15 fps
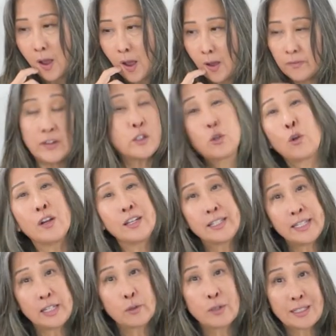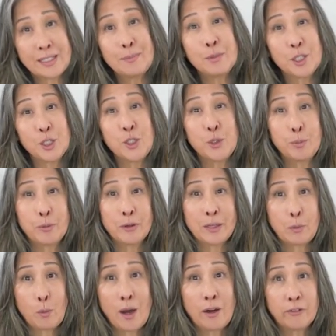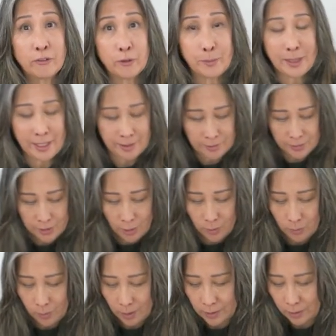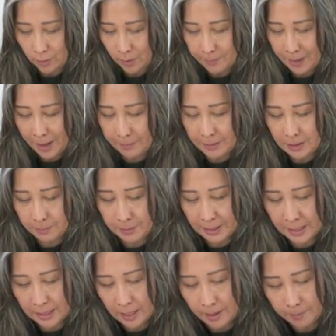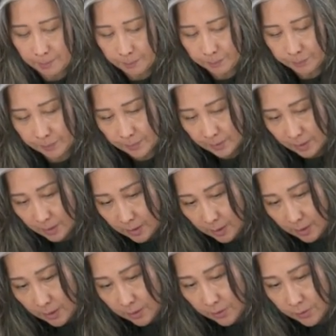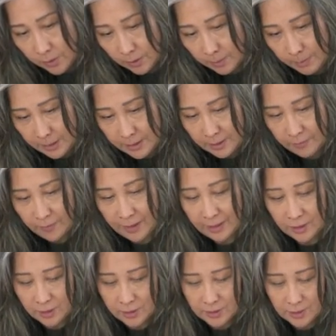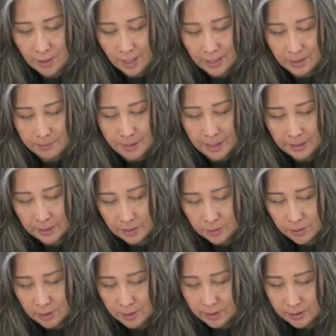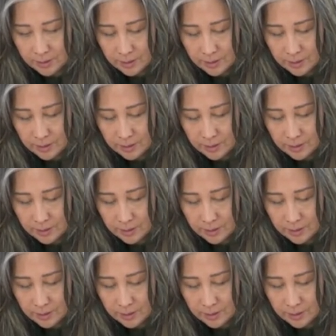Victoria's Secret seems to do pretty well for me. So, you know, I'm happy to pick it up. So let me see if I can just slide it back into this.